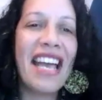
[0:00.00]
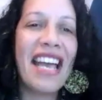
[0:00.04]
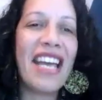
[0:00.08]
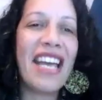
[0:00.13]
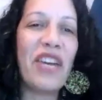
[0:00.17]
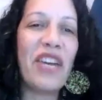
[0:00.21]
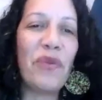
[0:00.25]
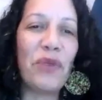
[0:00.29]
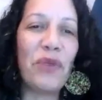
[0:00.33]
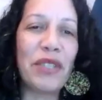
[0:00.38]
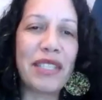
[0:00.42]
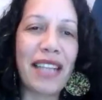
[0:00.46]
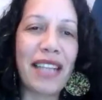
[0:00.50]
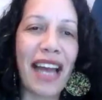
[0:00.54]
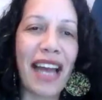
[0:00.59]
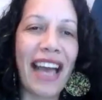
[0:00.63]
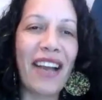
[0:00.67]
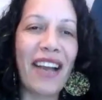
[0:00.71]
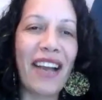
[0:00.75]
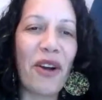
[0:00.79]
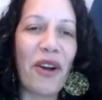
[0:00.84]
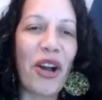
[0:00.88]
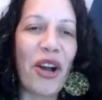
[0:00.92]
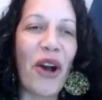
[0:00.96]
it was
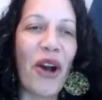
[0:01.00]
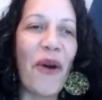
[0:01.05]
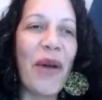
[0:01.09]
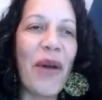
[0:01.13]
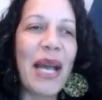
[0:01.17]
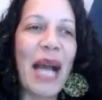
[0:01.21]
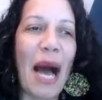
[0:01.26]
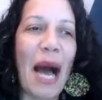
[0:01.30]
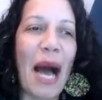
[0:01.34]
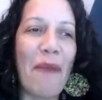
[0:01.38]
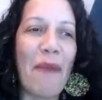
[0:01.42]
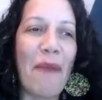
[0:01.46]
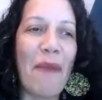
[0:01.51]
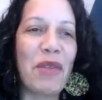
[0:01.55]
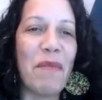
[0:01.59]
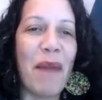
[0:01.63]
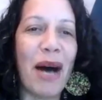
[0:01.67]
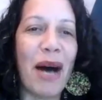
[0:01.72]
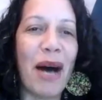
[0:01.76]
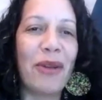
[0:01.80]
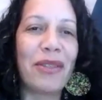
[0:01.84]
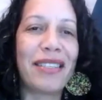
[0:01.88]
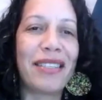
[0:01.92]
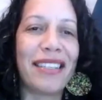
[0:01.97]
like going up the
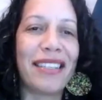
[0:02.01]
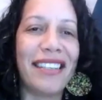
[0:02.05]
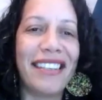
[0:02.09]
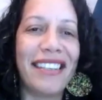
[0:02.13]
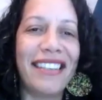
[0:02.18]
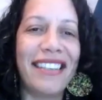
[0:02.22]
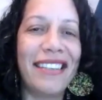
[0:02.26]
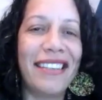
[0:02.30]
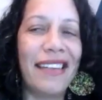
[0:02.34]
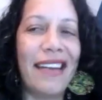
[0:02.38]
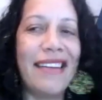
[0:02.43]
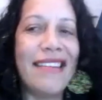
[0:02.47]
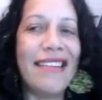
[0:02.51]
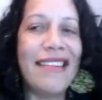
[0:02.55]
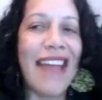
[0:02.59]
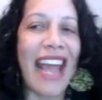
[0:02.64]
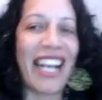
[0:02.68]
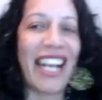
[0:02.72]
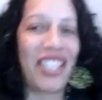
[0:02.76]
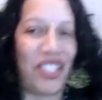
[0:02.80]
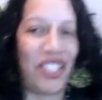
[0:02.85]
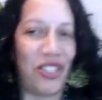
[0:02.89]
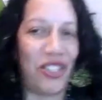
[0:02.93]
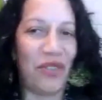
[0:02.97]
mountain
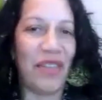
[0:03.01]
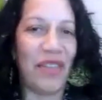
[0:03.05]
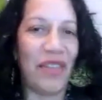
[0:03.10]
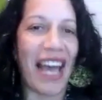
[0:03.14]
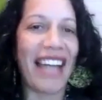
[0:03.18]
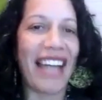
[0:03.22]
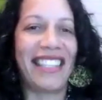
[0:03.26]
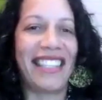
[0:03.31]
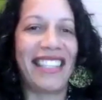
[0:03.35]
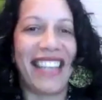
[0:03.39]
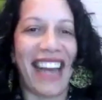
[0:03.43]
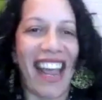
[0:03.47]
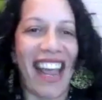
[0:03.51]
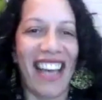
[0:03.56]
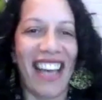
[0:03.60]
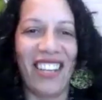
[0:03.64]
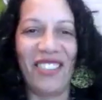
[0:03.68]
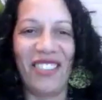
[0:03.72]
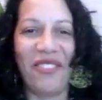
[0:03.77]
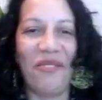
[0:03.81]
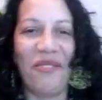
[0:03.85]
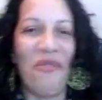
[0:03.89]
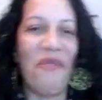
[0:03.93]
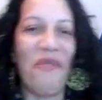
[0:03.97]
next to that
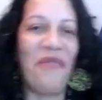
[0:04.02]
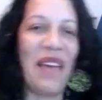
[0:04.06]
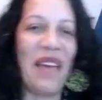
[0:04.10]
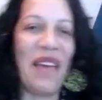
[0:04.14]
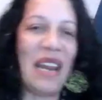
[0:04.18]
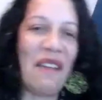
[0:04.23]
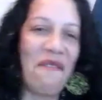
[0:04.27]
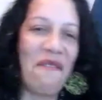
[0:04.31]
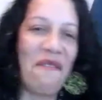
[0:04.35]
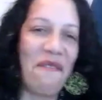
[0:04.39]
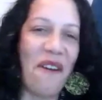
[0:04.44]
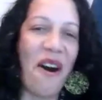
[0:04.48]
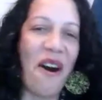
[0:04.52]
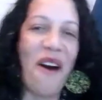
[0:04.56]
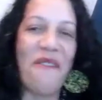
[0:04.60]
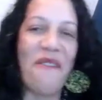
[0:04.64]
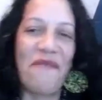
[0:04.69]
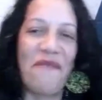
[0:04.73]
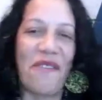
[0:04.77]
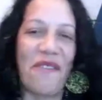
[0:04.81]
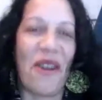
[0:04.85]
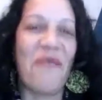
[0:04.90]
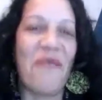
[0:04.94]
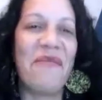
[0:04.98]
trail or very
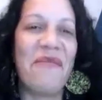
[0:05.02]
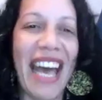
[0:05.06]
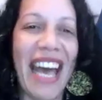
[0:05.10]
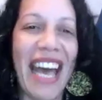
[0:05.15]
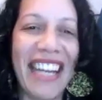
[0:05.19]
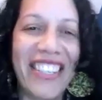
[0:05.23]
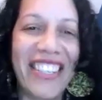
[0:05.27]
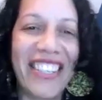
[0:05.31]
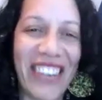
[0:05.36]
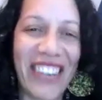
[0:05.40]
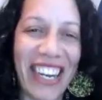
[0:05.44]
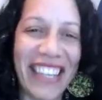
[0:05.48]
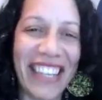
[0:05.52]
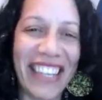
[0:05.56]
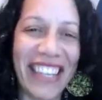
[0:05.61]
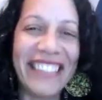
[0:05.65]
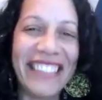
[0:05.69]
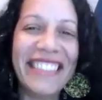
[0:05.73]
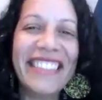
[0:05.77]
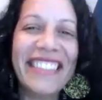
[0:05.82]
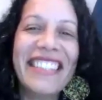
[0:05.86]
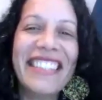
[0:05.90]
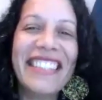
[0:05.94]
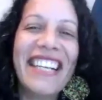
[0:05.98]
far from that
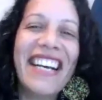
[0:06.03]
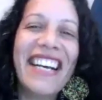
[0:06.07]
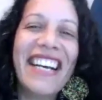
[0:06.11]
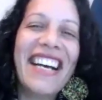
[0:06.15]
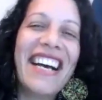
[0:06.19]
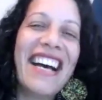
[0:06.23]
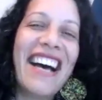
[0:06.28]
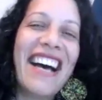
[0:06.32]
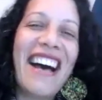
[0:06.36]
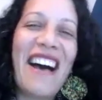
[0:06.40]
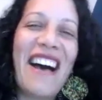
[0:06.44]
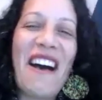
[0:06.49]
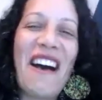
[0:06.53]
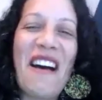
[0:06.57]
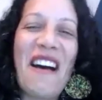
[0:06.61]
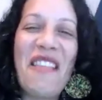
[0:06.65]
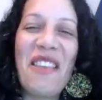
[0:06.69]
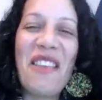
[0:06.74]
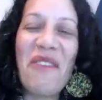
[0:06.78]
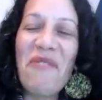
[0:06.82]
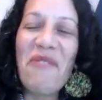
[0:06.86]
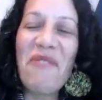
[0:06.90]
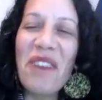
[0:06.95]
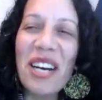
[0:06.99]
trail. Uh,
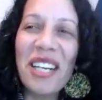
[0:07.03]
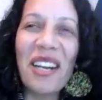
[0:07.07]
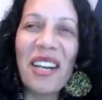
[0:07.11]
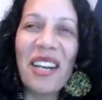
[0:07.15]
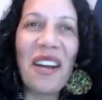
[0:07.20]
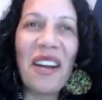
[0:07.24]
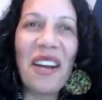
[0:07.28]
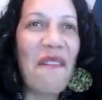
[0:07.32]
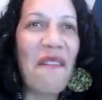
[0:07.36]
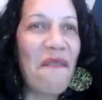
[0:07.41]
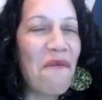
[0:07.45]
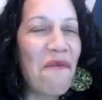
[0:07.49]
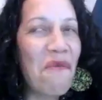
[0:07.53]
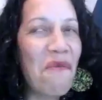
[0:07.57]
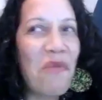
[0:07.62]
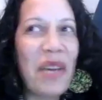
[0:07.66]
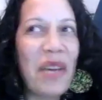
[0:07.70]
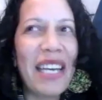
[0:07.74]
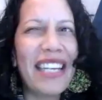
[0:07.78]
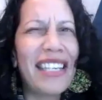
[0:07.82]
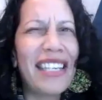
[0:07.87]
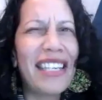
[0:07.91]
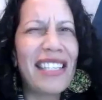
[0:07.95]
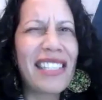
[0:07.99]
there were a lot of
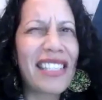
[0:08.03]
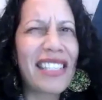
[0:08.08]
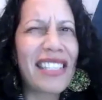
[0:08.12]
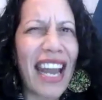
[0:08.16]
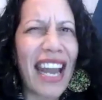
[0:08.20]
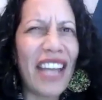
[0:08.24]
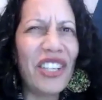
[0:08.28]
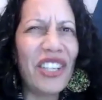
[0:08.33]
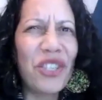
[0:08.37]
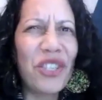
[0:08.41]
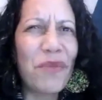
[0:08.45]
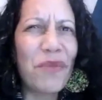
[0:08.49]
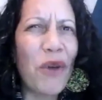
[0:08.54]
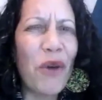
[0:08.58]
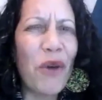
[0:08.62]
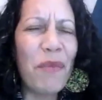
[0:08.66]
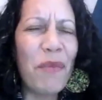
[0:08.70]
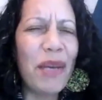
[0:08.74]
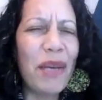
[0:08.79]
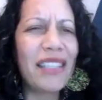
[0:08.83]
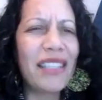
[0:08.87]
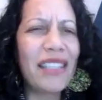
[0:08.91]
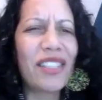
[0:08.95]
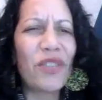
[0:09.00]
weird, strange
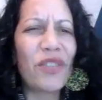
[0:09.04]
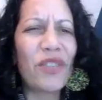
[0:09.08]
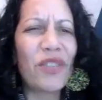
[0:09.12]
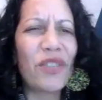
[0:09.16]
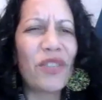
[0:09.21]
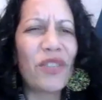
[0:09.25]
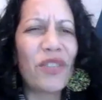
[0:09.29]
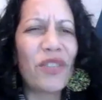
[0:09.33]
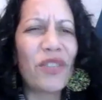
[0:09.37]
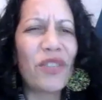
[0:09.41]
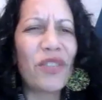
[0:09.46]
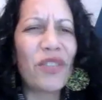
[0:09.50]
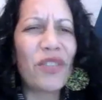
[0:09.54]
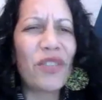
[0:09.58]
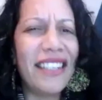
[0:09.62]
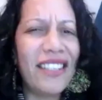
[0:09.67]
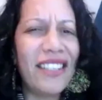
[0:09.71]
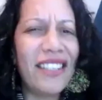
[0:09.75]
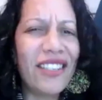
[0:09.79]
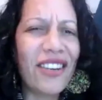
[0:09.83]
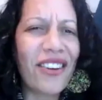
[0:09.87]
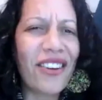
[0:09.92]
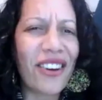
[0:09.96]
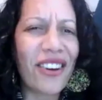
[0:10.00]
moments where we did
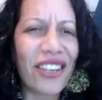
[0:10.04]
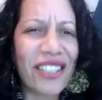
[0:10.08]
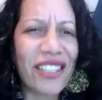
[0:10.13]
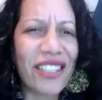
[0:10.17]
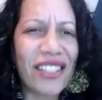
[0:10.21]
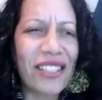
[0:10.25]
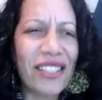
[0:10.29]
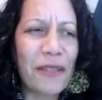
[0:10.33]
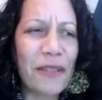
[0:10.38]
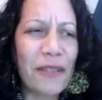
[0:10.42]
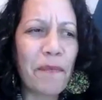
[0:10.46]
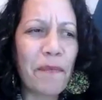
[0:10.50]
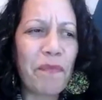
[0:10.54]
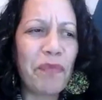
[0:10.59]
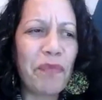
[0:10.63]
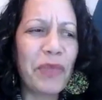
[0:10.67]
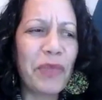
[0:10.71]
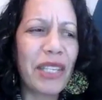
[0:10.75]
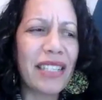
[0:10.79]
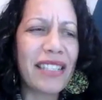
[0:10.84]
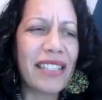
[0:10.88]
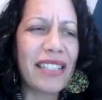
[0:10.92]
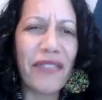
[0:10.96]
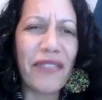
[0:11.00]
need to cross
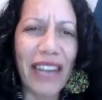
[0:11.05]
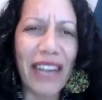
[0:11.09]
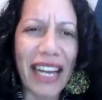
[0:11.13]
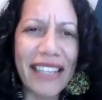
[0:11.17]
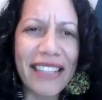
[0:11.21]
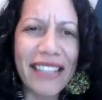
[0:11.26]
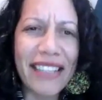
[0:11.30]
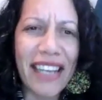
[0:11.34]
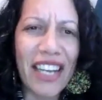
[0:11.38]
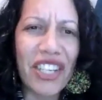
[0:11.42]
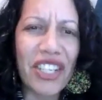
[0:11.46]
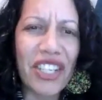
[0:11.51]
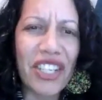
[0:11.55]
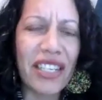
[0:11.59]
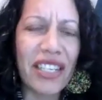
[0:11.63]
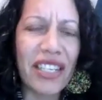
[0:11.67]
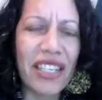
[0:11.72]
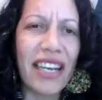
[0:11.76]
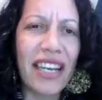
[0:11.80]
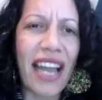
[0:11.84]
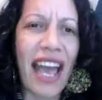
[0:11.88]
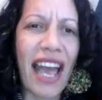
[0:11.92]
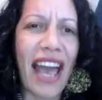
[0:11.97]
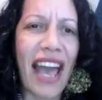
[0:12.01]

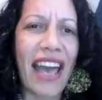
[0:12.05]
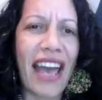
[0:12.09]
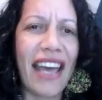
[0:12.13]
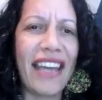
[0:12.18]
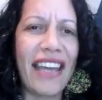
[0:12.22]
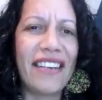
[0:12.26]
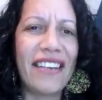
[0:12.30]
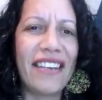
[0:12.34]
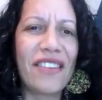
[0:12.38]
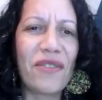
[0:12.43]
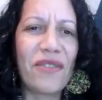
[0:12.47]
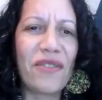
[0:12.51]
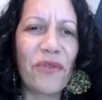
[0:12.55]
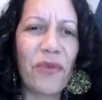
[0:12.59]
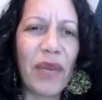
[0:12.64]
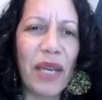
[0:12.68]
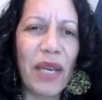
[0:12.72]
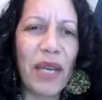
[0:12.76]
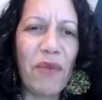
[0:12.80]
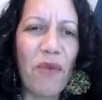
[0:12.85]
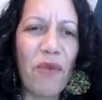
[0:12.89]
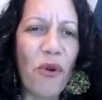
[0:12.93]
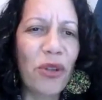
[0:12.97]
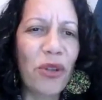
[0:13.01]
civilization and
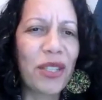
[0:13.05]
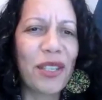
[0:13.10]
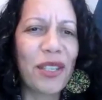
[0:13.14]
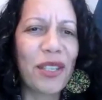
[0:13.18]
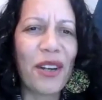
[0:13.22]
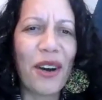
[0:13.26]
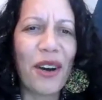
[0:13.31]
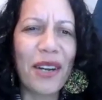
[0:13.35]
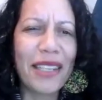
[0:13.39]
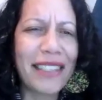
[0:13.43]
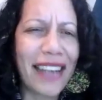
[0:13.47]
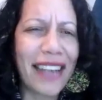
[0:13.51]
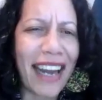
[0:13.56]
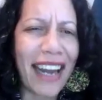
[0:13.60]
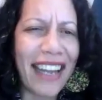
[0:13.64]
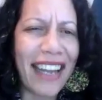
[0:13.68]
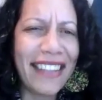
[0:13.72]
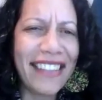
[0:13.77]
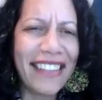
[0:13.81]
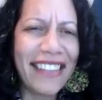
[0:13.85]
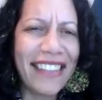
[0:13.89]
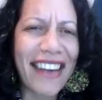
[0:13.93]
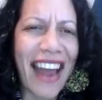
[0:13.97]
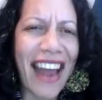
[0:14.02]
we walked along a
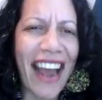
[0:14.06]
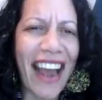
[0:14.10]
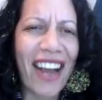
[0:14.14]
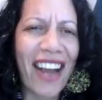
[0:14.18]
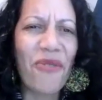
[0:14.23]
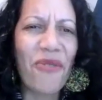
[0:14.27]
train track